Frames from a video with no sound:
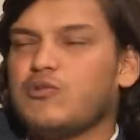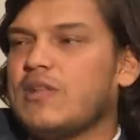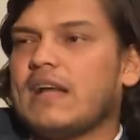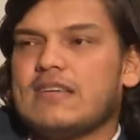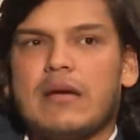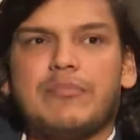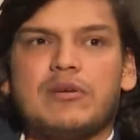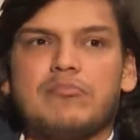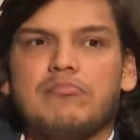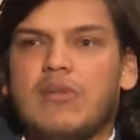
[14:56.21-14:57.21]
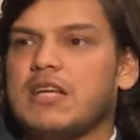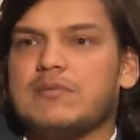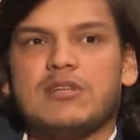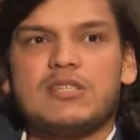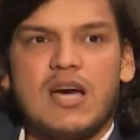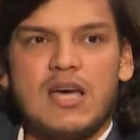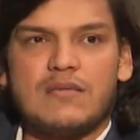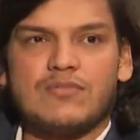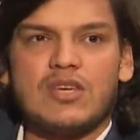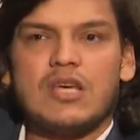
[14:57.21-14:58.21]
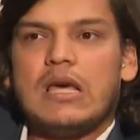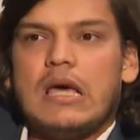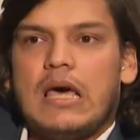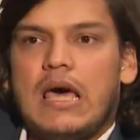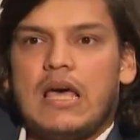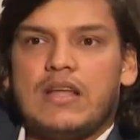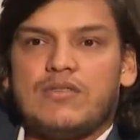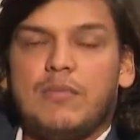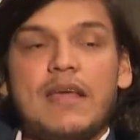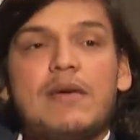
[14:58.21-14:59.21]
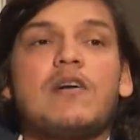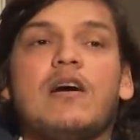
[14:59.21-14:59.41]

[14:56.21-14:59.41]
So that has happened multiple times, and the blame